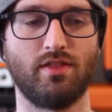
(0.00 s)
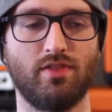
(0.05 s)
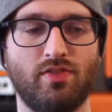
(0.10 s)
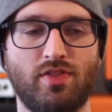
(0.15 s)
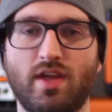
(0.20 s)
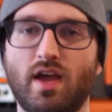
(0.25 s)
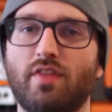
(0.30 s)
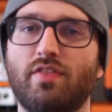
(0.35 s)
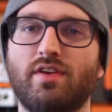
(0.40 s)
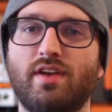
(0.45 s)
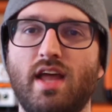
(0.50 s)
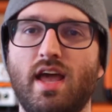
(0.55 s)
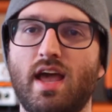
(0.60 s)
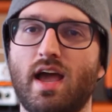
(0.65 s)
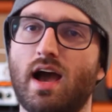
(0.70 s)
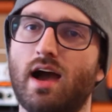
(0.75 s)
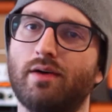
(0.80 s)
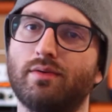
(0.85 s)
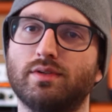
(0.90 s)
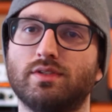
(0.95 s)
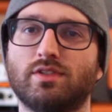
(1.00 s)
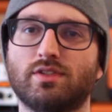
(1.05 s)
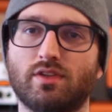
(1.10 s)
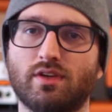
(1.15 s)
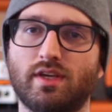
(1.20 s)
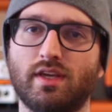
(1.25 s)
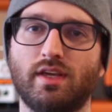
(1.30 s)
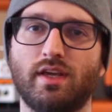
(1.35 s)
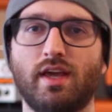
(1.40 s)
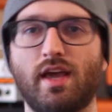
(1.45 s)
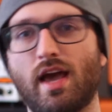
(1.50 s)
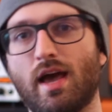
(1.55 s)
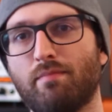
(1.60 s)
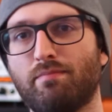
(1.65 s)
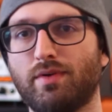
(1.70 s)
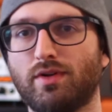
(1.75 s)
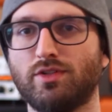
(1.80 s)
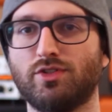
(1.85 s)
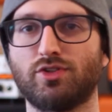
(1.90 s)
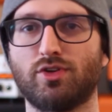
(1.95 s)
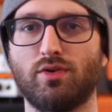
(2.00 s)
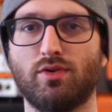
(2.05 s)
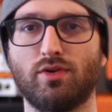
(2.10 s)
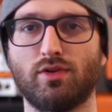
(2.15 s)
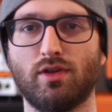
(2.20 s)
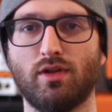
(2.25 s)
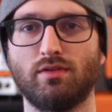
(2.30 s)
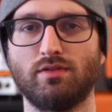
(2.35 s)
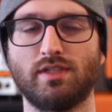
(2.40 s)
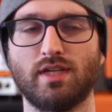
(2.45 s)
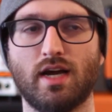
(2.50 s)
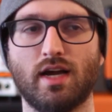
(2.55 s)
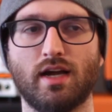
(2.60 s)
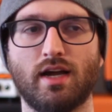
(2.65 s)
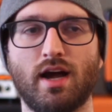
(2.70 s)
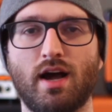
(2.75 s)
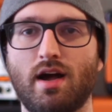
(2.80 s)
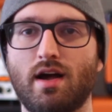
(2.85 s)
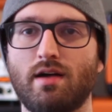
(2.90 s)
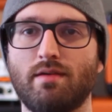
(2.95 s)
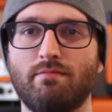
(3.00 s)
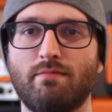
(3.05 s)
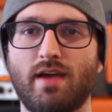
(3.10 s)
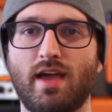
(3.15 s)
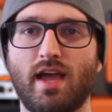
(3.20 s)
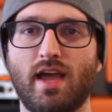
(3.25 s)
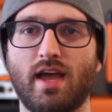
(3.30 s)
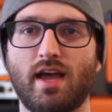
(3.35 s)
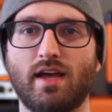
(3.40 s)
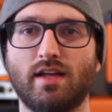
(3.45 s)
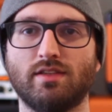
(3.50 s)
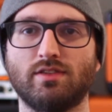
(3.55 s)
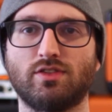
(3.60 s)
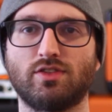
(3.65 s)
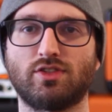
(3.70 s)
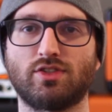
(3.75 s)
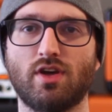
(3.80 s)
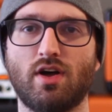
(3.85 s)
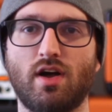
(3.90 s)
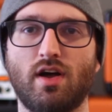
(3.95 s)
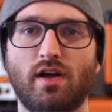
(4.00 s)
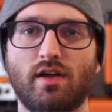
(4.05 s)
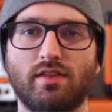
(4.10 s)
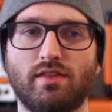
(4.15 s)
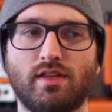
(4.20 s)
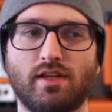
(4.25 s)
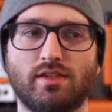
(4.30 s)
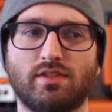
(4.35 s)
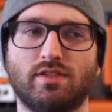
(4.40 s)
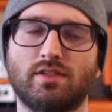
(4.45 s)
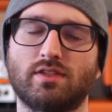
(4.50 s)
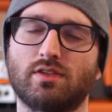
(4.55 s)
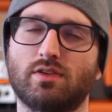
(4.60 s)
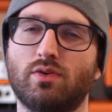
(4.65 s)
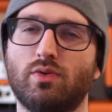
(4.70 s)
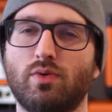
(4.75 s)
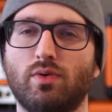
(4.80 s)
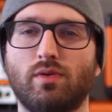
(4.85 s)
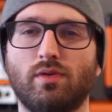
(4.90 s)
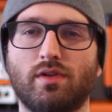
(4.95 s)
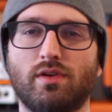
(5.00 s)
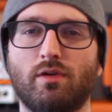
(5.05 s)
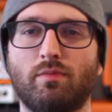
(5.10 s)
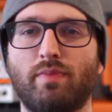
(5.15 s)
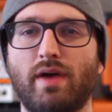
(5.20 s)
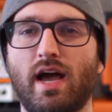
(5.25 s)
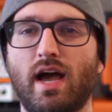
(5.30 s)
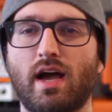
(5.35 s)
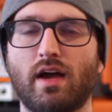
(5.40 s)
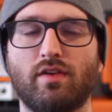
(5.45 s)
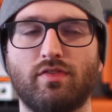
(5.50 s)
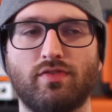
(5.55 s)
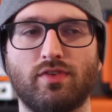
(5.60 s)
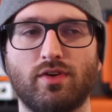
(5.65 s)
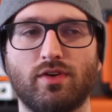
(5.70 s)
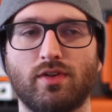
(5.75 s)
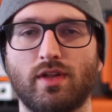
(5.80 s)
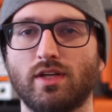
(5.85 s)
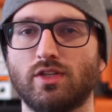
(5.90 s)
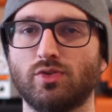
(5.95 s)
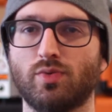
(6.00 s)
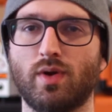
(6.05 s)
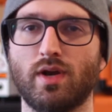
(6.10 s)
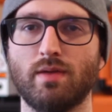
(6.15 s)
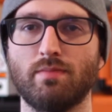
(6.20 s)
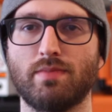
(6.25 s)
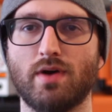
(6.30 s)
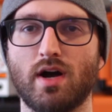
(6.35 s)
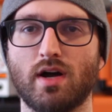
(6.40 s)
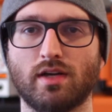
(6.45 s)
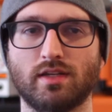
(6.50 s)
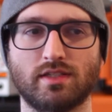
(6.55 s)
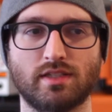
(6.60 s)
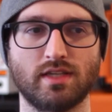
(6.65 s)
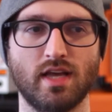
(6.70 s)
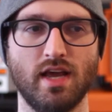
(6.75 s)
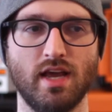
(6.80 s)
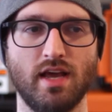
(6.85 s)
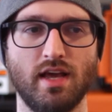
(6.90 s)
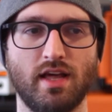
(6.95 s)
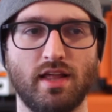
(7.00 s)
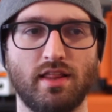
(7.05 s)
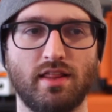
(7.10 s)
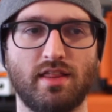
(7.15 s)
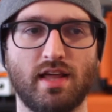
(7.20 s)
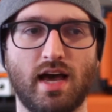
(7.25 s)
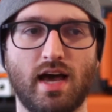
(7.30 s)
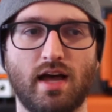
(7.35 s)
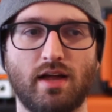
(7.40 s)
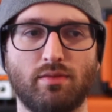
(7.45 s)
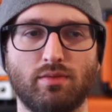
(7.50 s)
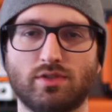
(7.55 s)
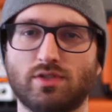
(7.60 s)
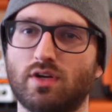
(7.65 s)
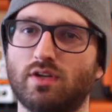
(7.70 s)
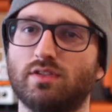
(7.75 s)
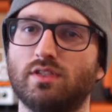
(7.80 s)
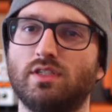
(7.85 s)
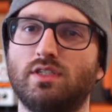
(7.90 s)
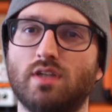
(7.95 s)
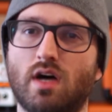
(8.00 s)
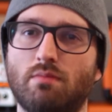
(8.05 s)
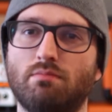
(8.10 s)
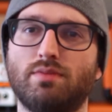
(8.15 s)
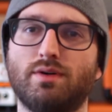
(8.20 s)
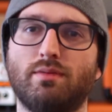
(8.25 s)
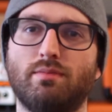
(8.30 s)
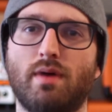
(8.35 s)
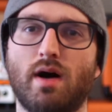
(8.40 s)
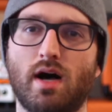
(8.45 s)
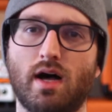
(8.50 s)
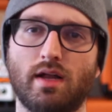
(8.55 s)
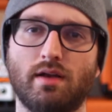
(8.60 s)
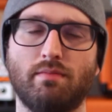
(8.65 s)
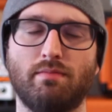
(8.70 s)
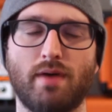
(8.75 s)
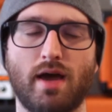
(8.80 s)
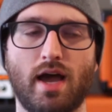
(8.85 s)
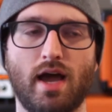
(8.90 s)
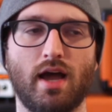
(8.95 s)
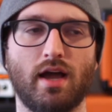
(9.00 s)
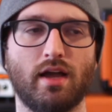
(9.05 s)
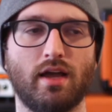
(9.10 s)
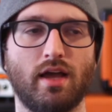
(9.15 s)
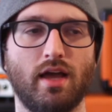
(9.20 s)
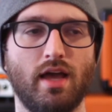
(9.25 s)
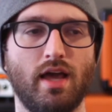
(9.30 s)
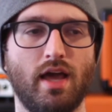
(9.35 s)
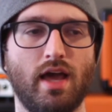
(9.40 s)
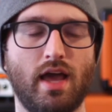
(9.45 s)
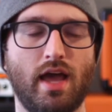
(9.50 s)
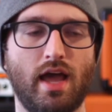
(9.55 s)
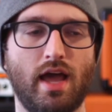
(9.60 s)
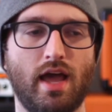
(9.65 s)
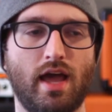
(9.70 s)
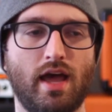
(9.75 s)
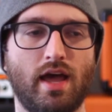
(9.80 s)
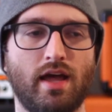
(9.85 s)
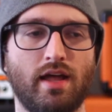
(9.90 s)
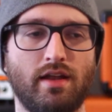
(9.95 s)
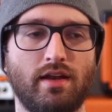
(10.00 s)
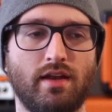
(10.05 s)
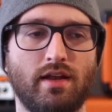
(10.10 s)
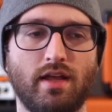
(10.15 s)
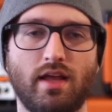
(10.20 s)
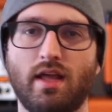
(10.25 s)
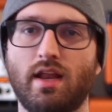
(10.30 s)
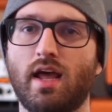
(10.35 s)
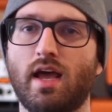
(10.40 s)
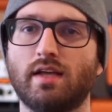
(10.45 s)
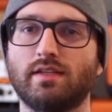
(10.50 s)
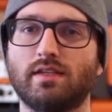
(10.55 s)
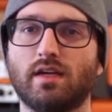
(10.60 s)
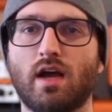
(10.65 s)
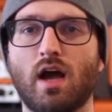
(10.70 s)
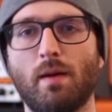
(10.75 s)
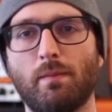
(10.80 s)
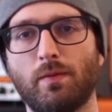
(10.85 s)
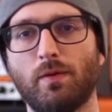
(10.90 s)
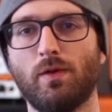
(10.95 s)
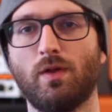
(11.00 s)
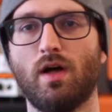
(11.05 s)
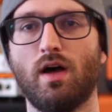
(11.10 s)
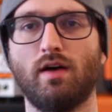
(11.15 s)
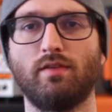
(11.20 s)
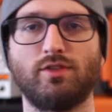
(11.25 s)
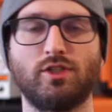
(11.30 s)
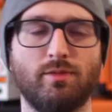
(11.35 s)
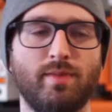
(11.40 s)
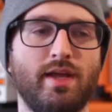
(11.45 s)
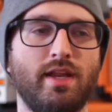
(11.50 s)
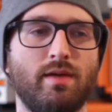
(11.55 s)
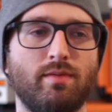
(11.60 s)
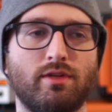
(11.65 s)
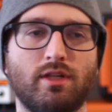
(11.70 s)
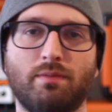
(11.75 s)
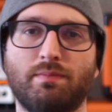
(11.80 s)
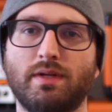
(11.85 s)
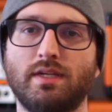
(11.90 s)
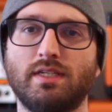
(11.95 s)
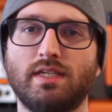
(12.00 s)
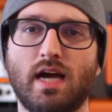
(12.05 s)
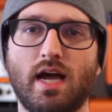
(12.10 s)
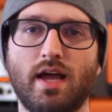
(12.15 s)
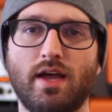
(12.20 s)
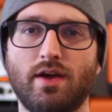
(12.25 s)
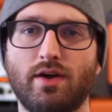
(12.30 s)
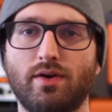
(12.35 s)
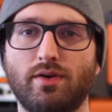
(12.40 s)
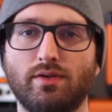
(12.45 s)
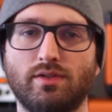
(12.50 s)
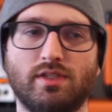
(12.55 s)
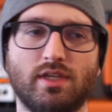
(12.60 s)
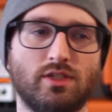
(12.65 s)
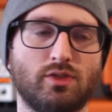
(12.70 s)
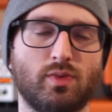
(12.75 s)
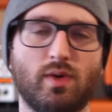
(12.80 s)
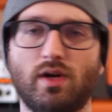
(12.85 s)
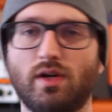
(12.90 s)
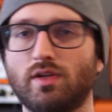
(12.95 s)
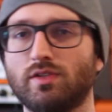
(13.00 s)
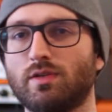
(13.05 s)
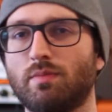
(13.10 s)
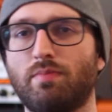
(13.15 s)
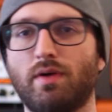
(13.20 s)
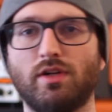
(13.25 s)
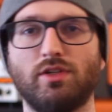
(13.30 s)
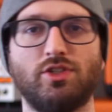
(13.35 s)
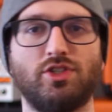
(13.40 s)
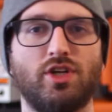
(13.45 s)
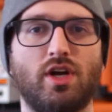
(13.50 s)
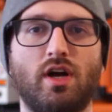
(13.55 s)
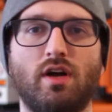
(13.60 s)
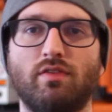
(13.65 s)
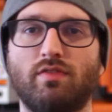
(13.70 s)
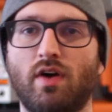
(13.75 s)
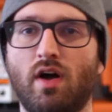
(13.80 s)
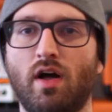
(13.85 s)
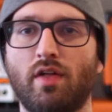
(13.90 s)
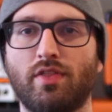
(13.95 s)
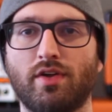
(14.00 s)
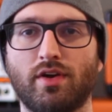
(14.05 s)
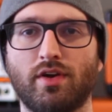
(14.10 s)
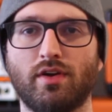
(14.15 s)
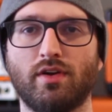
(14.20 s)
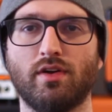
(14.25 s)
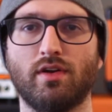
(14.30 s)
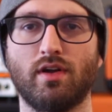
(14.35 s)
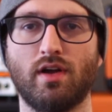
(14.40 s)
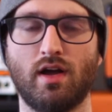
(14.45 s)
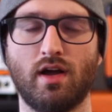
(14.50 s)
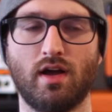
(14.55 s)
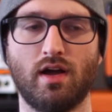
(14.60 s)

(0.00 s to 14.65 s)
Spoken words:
The other day, I was looking at buildyourown.clone.com and saw this cool little pack for like $20 that was called the dumblemod pack. And it has a couple of germanium clipping diodes as well as a bunch of other